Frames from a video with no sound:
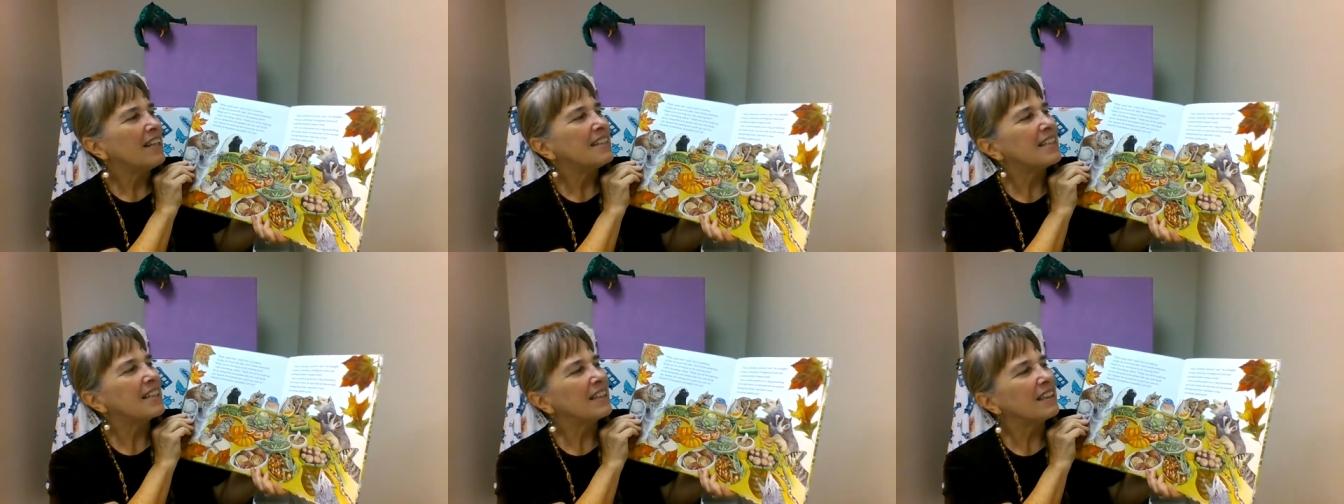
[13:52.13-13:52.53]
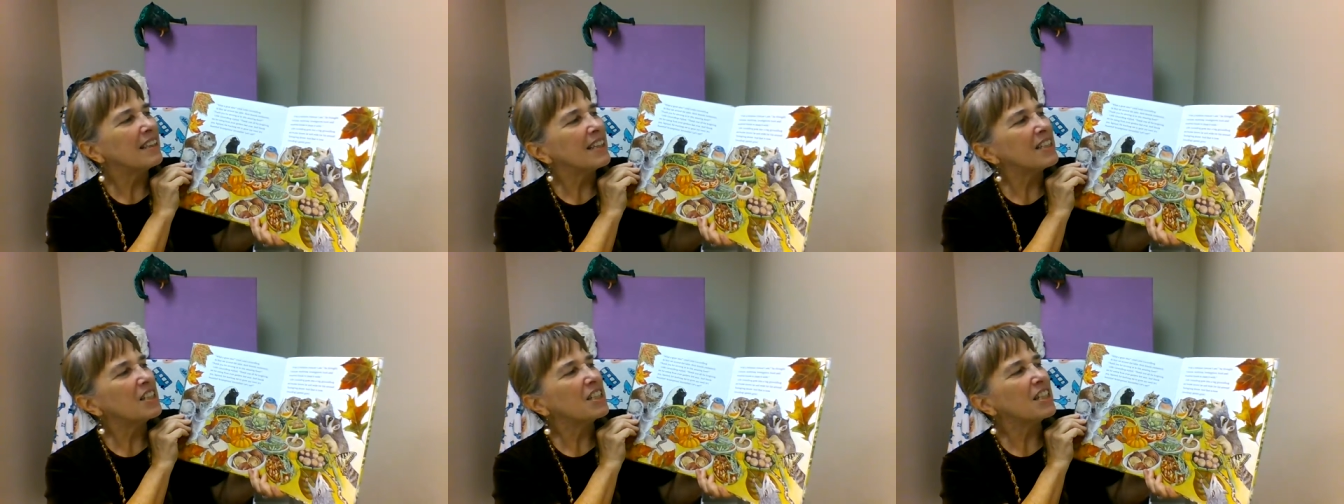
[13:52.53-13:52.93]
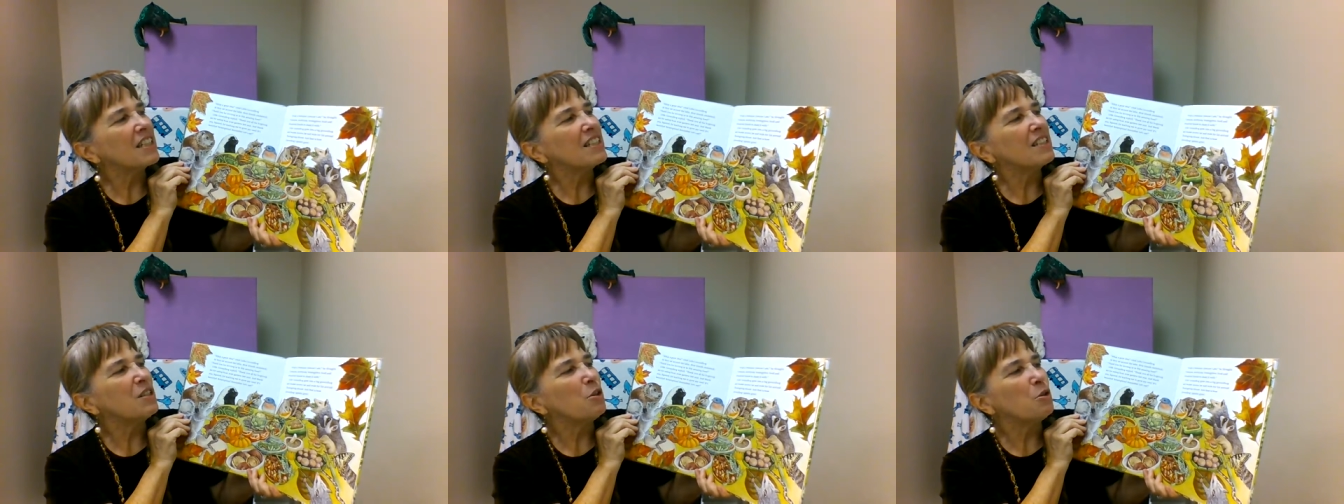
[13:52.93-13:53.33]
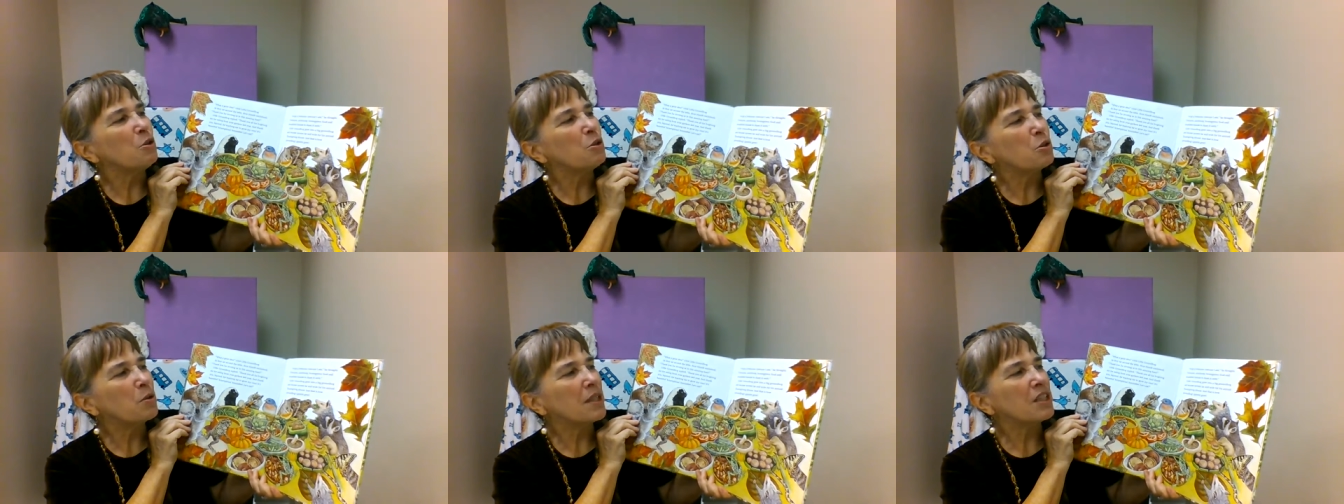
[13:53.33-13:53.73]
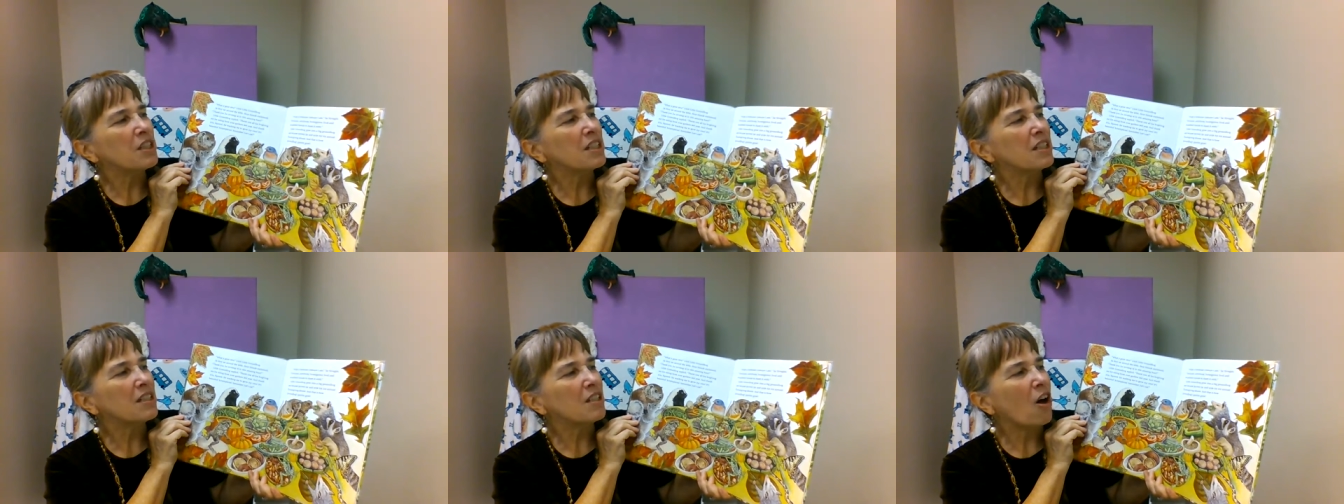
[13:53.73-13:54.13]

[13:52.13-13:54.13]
Delicious, nutritious,